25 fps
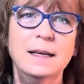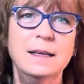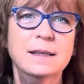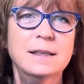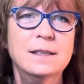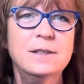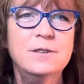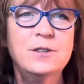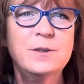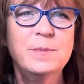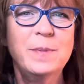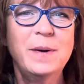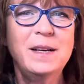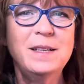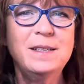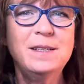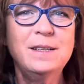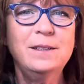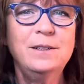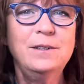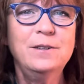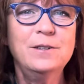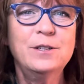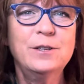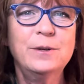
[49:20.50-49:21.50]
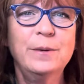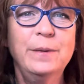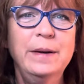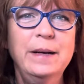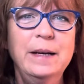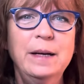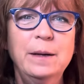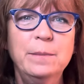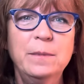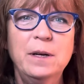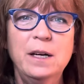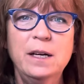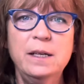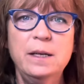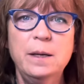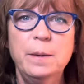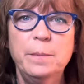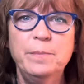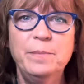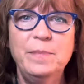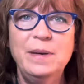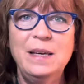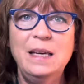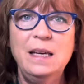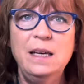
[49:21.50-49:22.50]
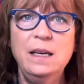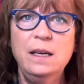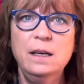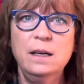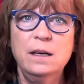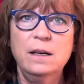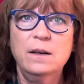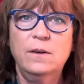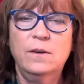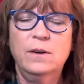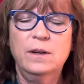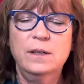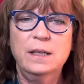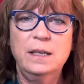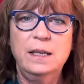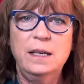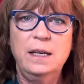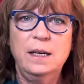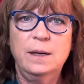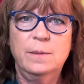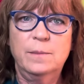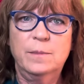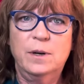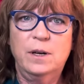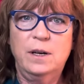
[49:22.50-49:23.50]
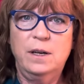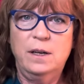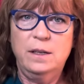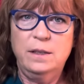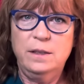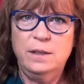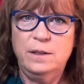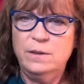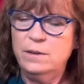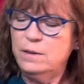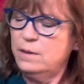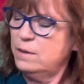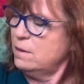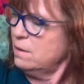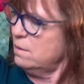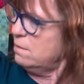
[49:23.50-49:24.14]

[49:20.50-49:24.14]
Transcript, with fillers: there's spots that are showing up kind of pink on camera and then